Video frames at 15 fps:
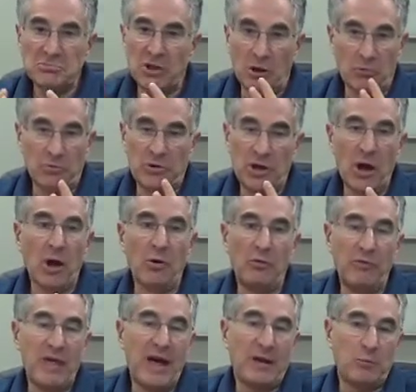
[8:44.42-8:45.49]
don't know
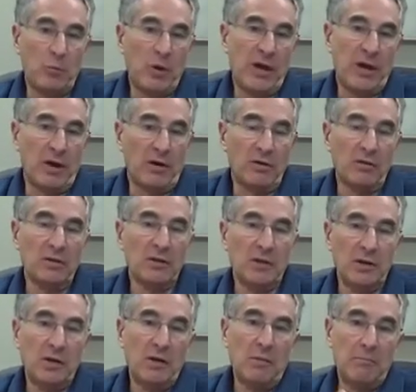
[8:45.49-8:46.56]
that well
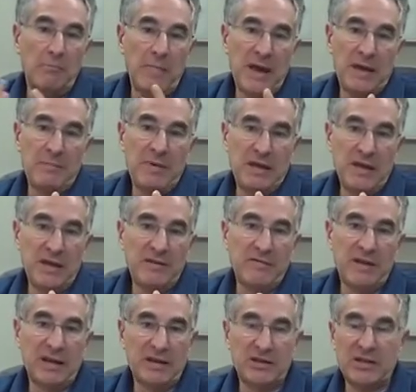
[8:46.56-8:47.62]
may be
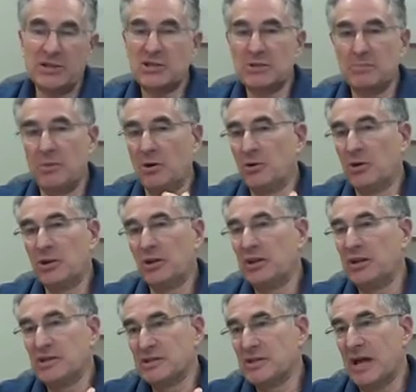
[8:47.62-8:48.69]
giving a testimonial
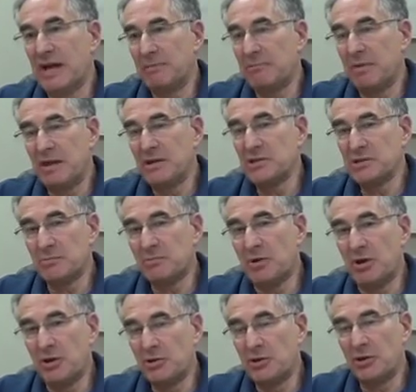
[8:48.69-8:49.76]
that is not based
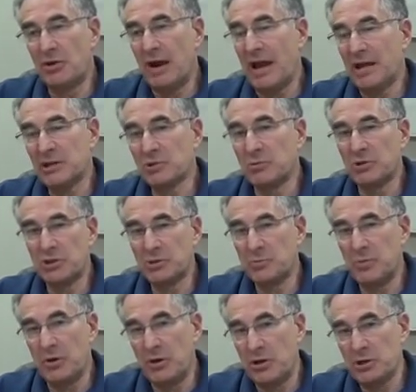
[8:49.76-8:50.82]
upon your actual
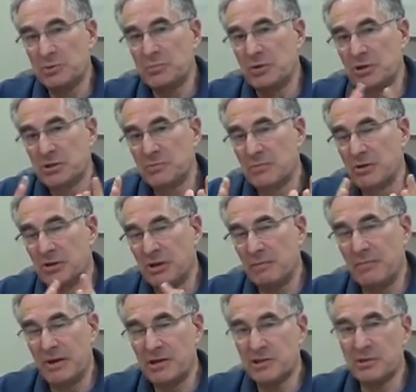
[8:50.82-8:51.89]
experience, but is merely
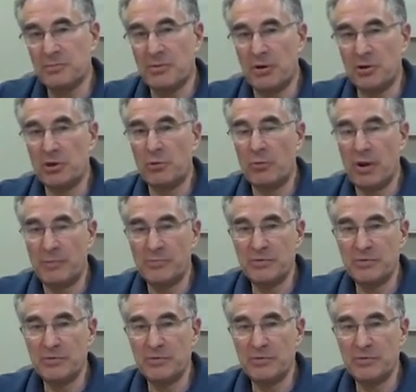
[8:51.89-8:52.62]
based upon your